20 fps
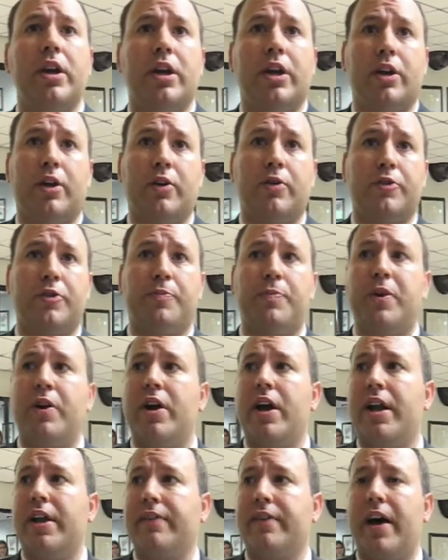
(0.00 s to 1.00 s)
you know,
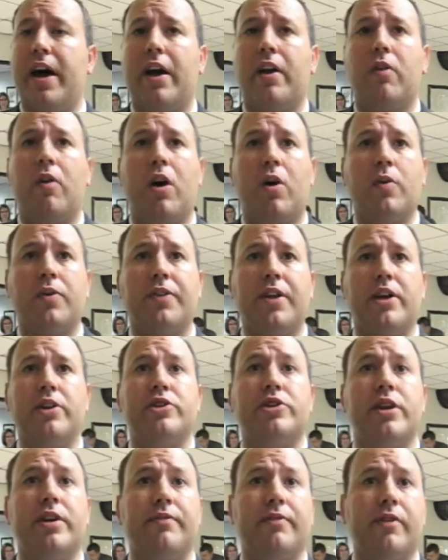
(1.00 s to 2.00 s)
spearheading that along with Ed
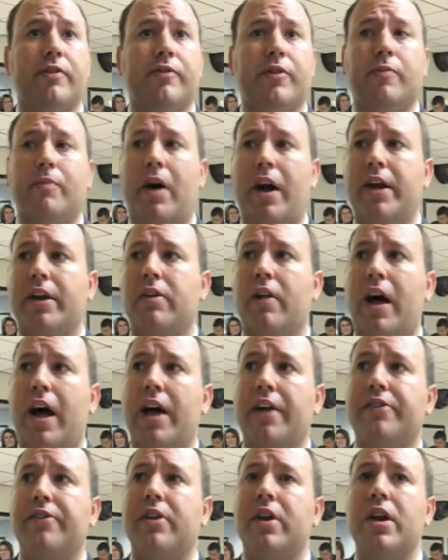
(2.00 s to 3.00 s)
Schieffer from my
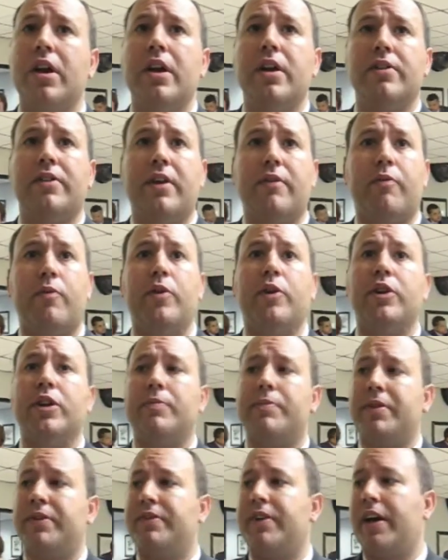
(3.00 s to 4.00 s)
class. They've really
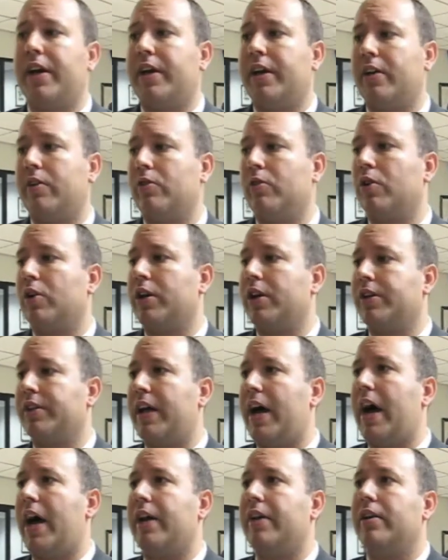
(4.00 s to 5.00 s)
been taking a look at
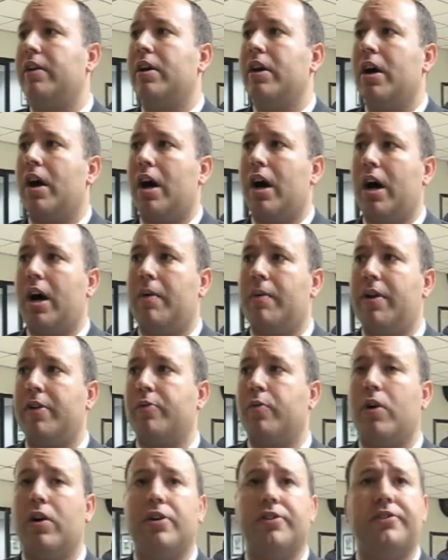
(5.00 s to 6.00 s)
that, uh,
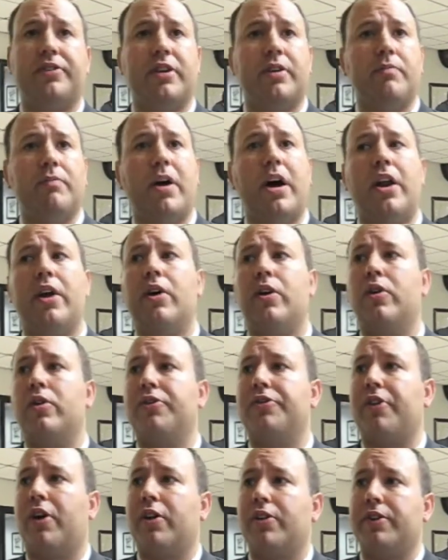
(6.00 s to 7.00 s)
as well as Tim
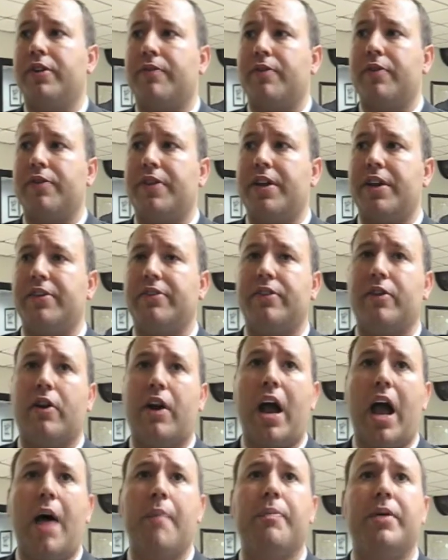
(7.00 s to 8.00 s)
Meadows on different things that are
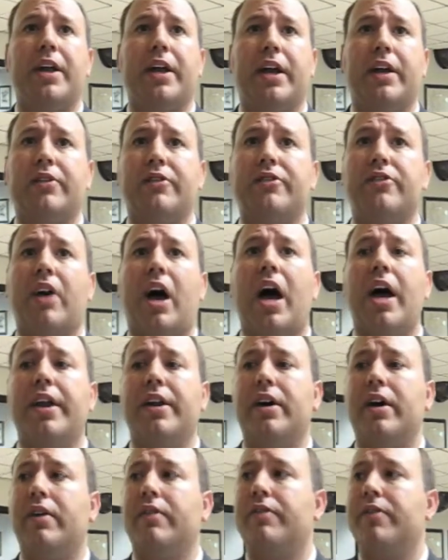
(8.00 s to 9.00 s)
happening inside
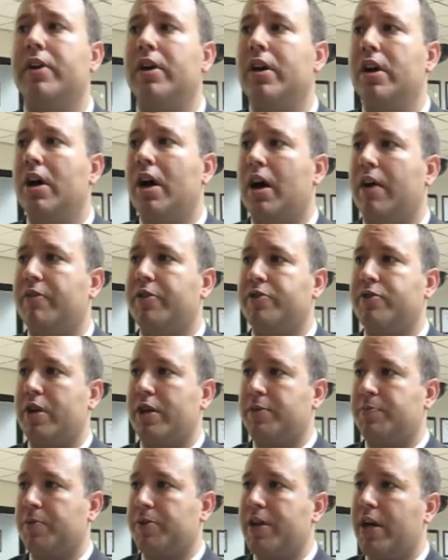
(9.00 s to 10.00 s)
of, of the
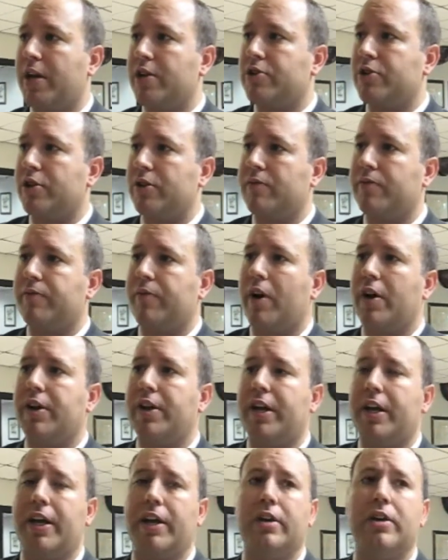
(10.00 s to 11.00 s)
transportation
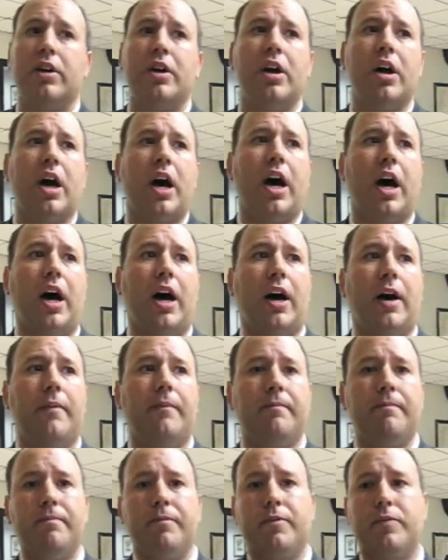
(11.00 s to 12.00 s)
funding.
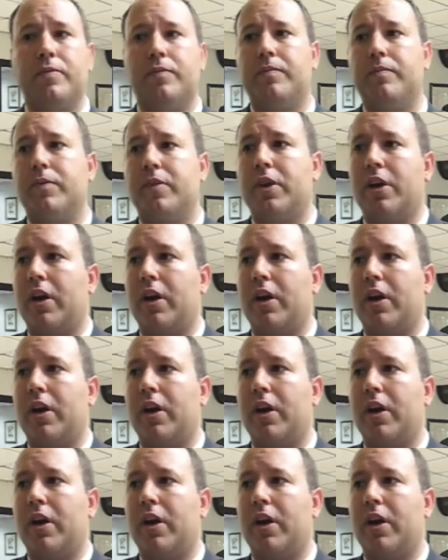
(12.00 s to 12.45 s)
Uh, you